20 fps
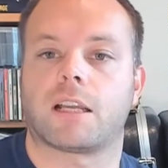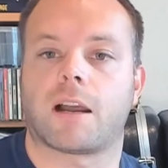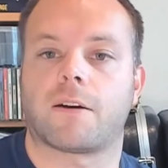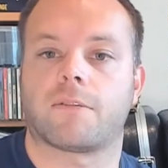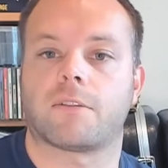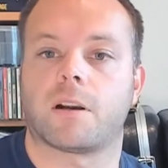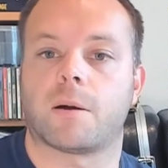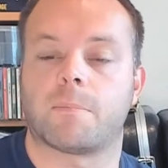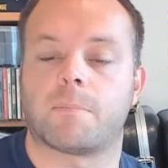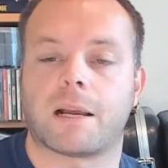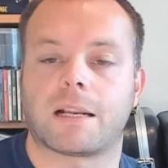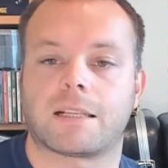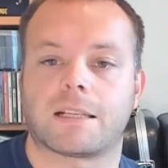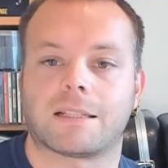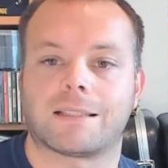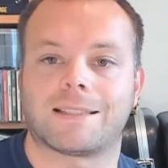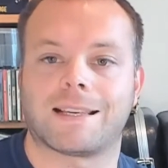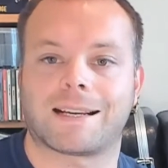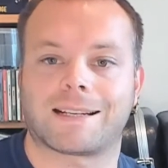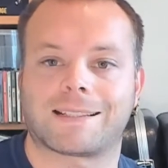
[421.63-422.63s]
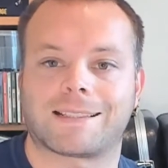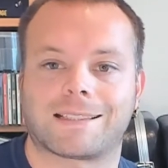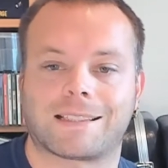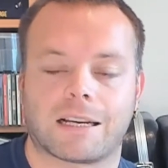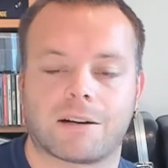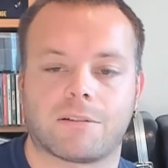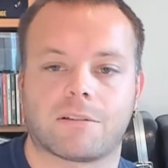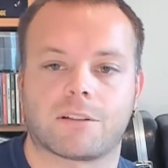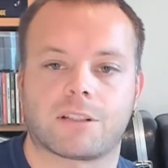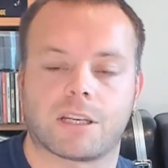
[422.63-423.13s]
having a better
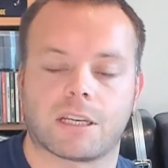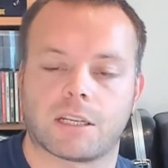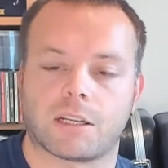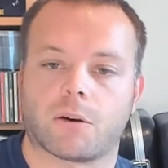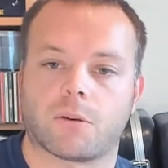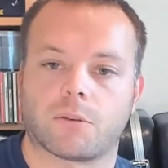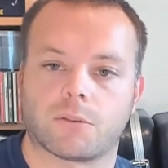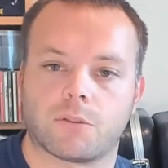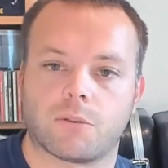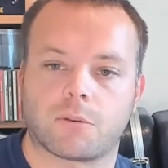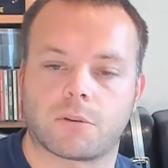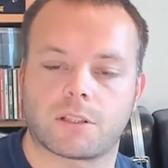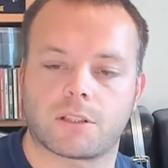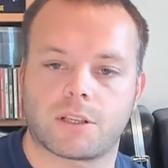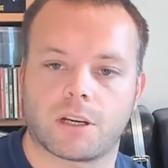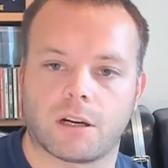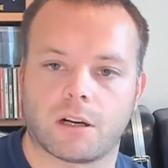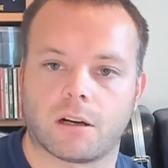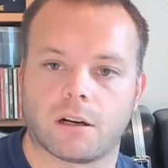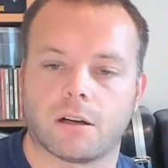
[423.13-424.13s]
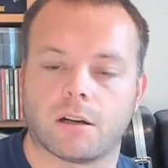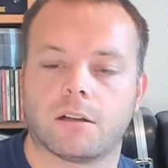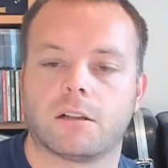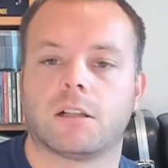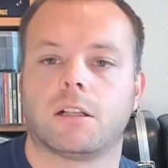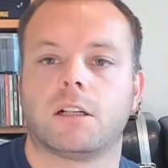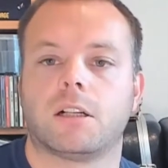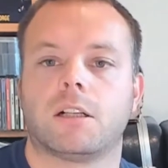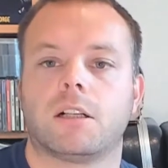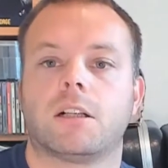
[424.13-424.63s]
dexterity on your guitar.
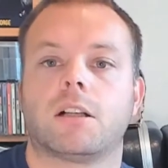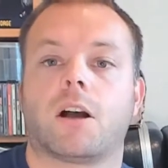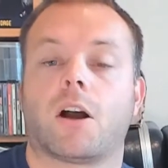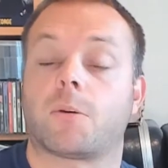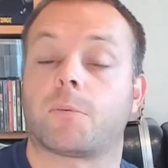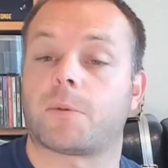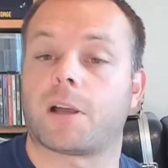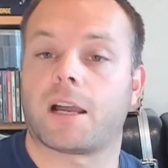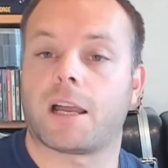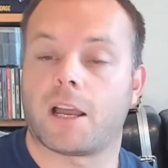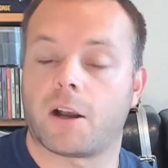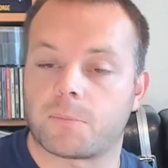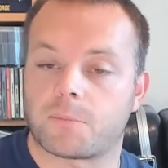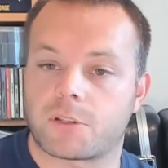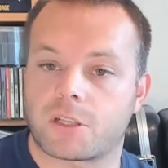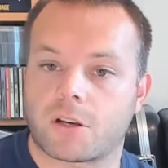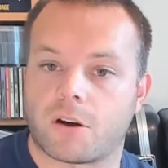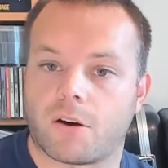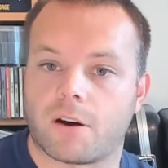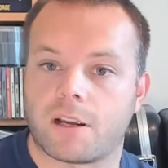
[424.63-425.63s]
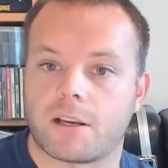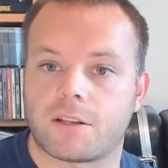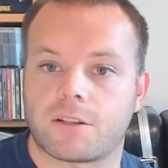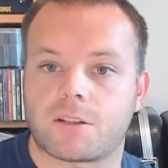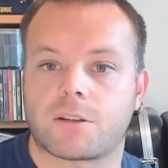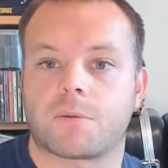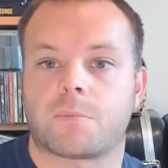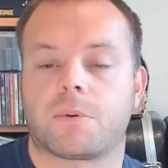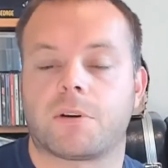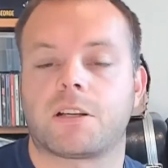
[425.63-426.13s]
Hope that helps,
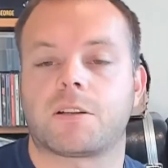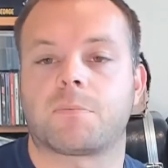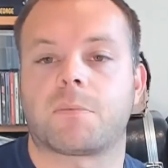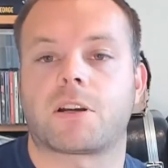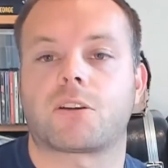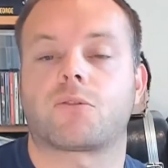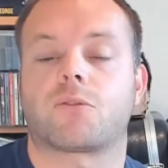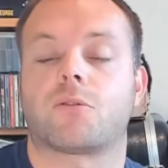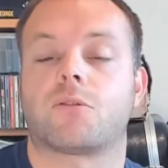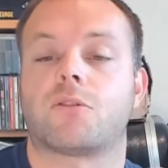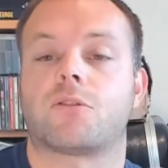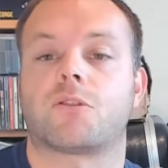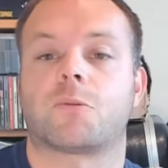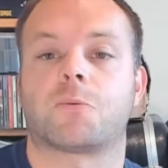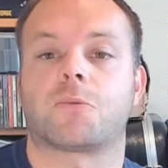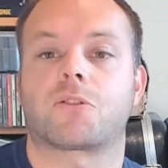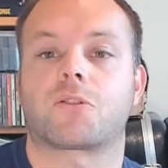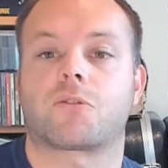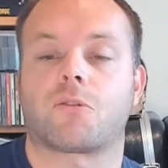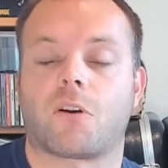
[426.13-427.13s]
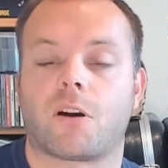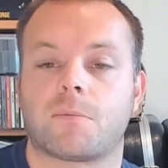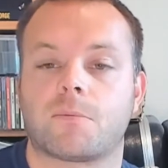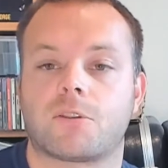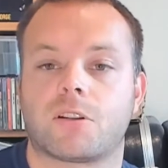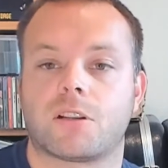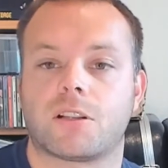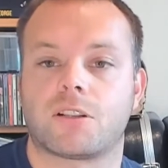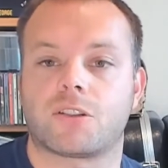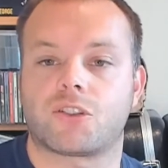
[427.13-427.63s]
guys. Please make sure you subscribe
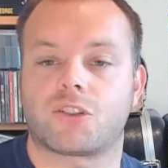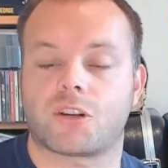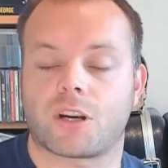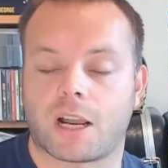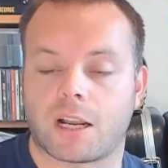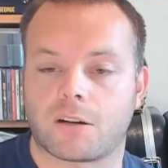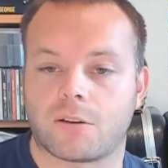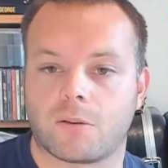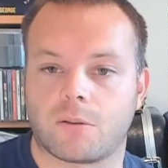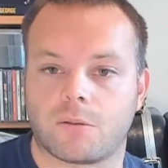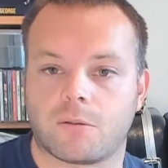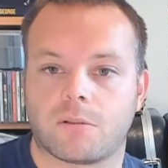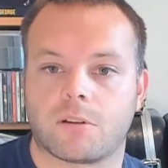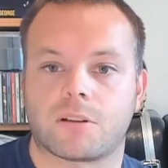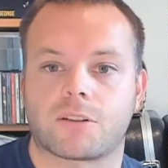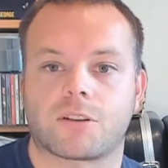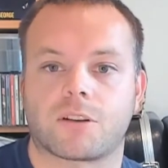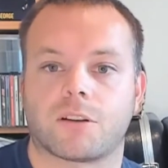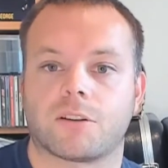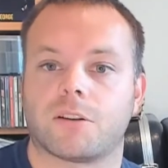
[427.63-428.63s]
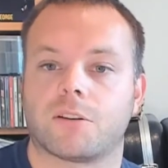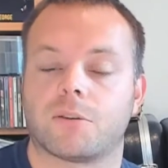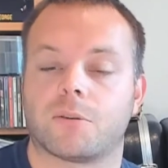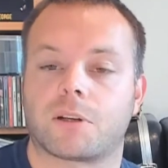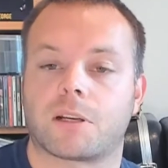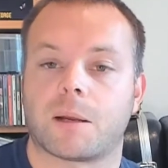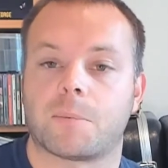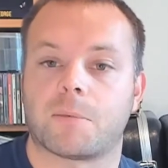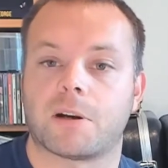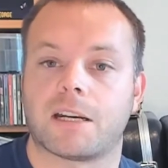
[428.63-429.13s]
to the channel so that you'll
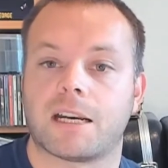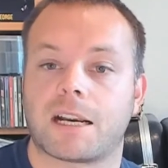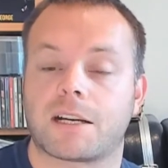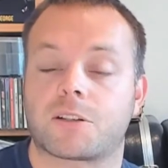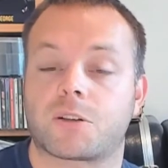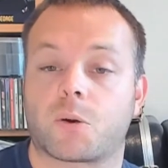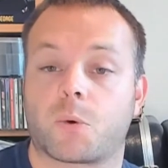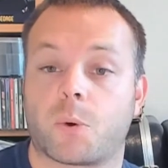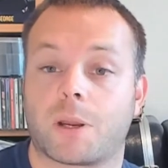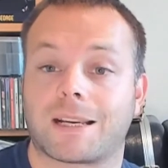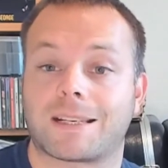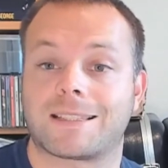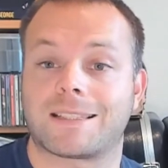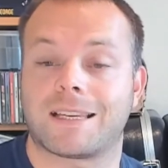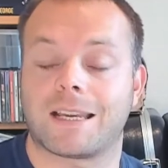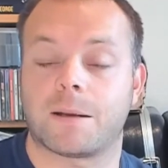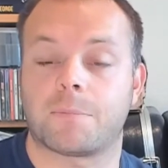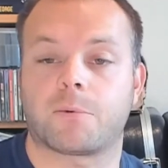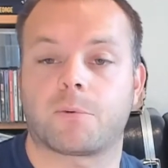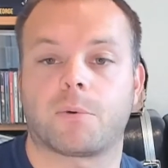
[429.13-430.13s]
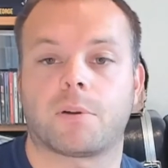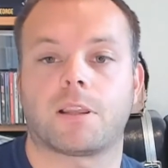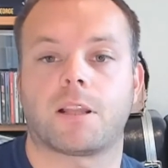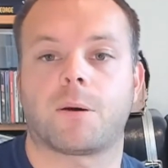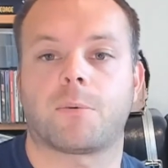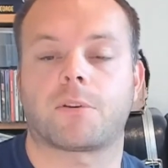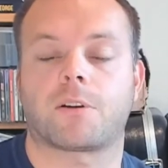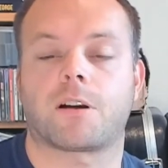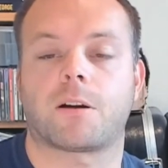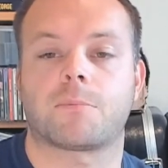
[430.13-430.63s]
get my next quick tip when
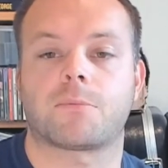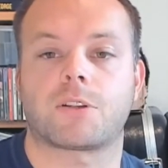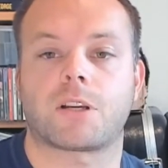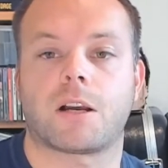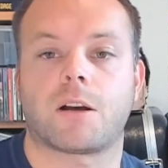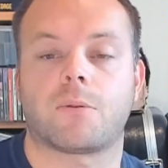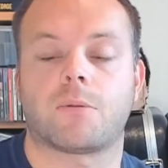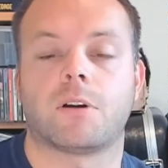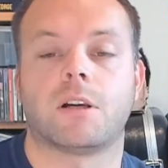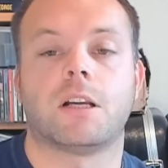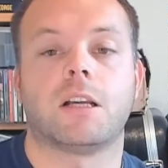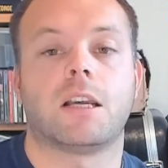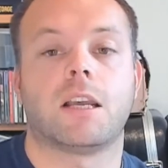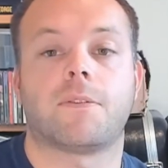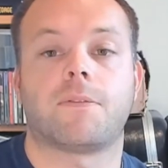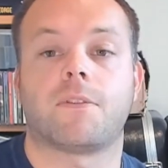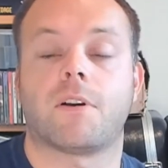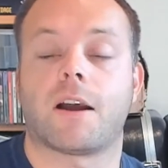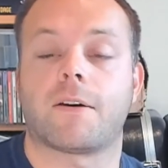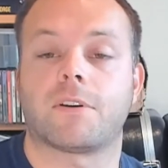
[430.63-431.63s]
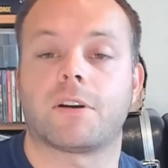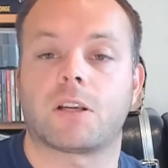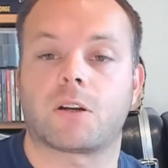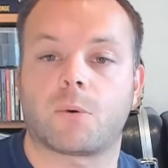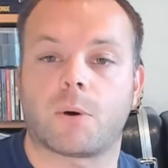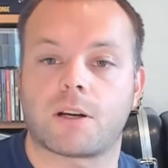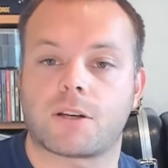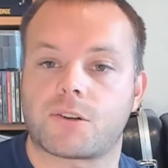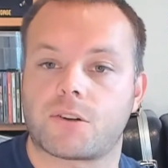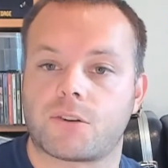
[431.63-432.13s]
that one comes out. If you have any
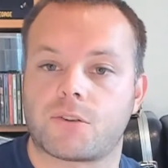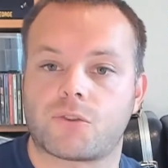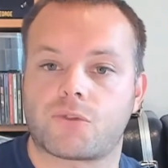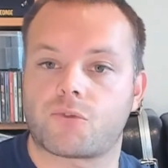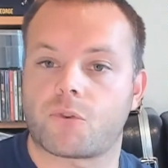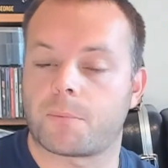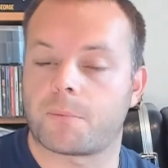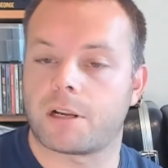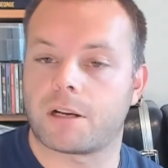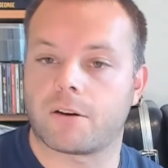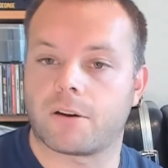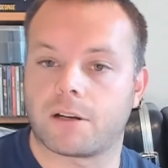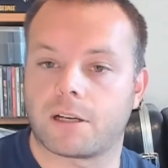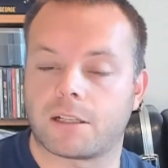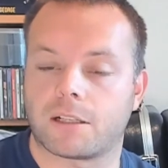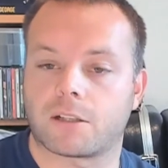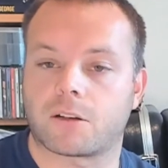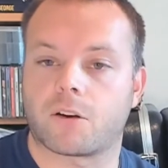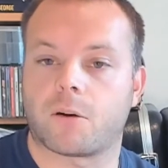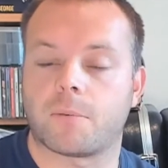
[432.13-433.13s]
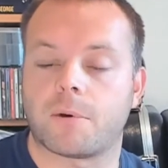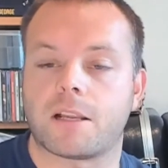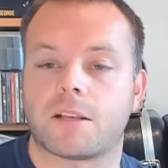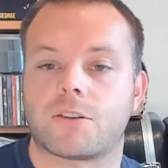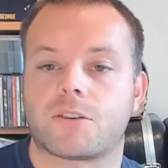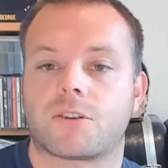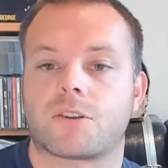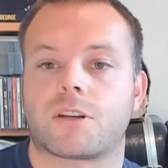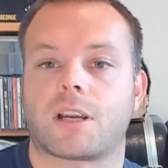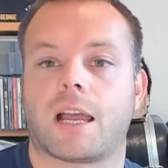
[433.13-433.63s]
questions, drop me a line in the
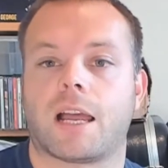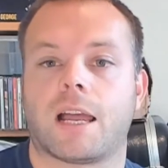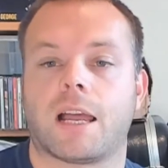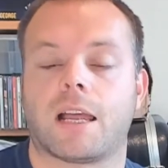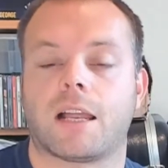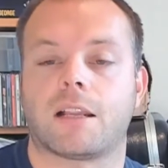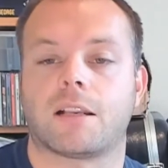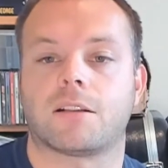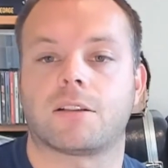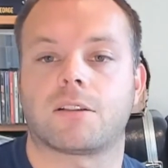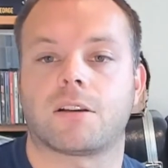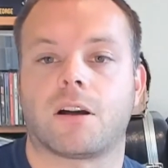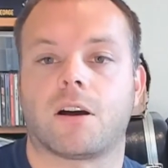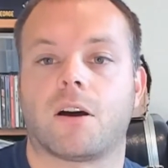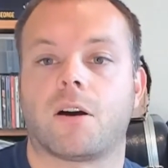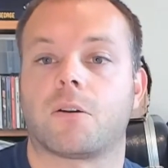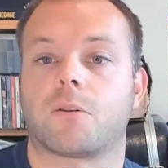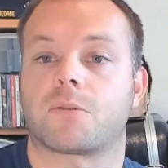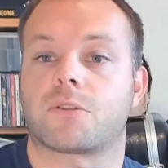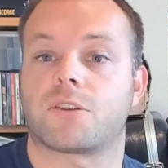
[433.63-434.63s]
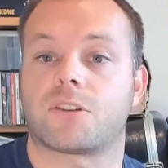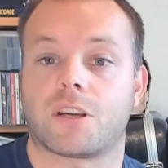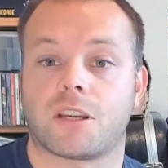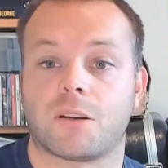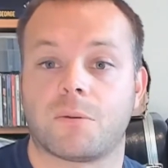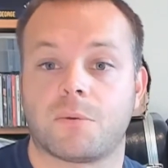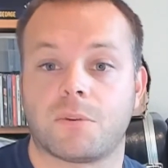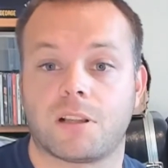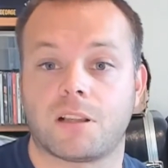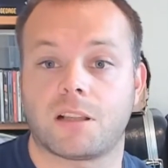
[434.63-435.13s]
comments and I'll see
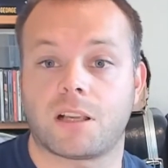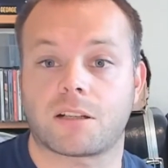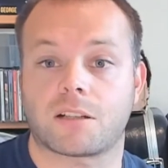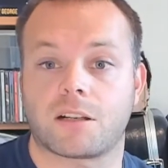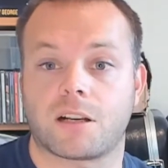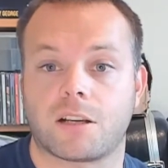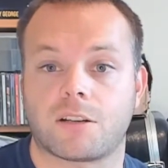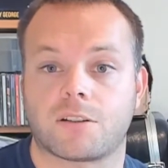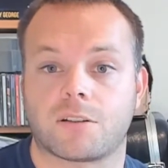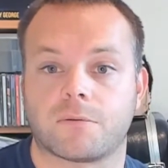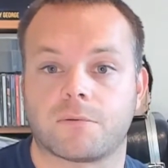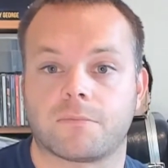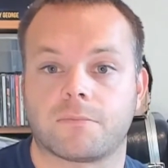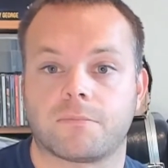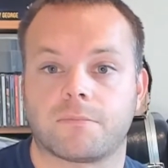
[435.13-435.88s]
you in the next lesson.